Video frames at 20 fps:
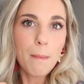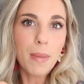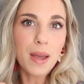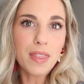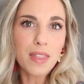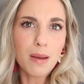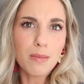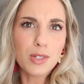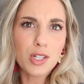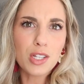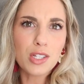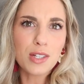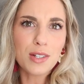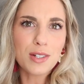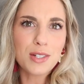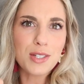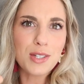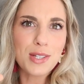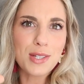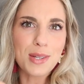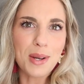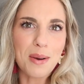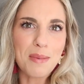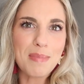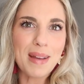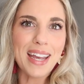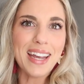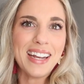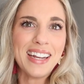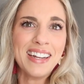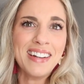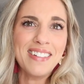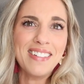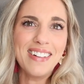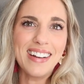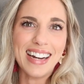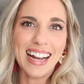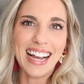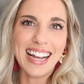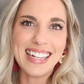My thumb just looked so big
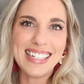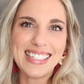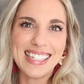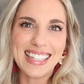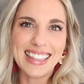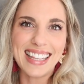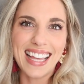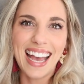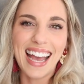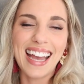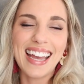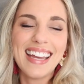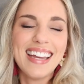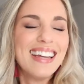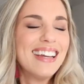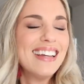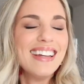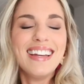when I did that.